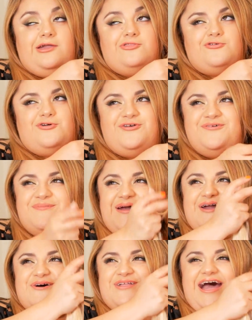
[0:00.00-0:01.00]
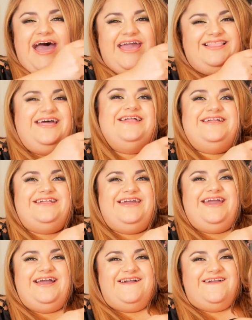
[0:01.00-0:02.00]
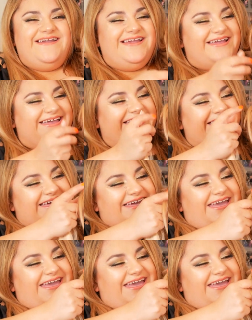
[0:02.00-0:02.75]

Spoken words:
not natural, my own highlighted hair.